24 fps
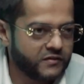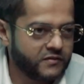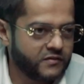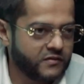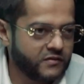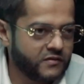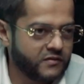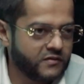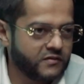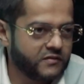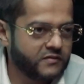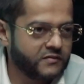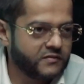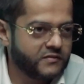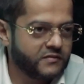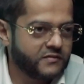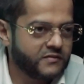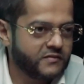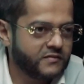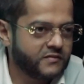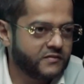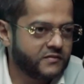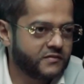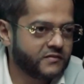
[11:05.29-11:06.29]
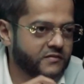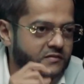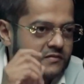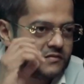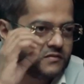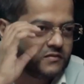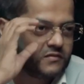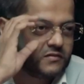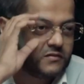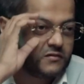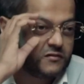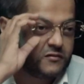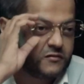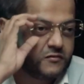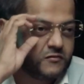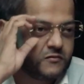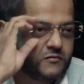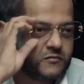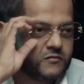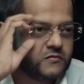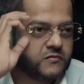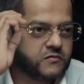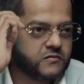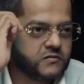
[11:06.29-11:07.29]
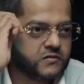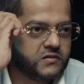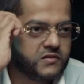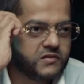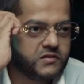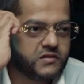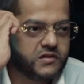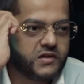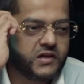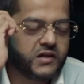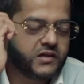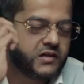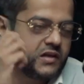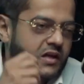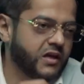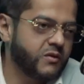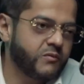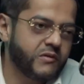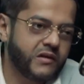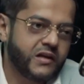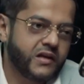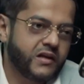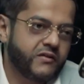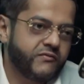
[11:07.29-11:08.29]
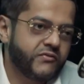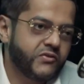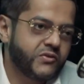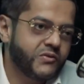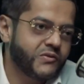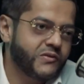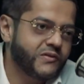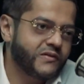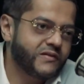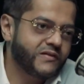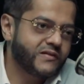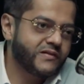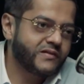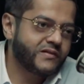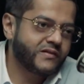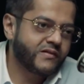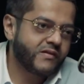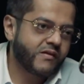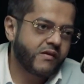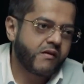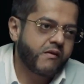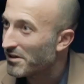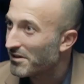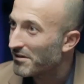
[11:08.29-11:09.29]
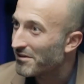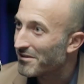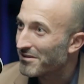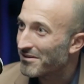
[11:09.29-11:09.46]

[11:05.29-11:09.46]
Yeah, and your client will feel it. He will feel that you're under stress, and he will,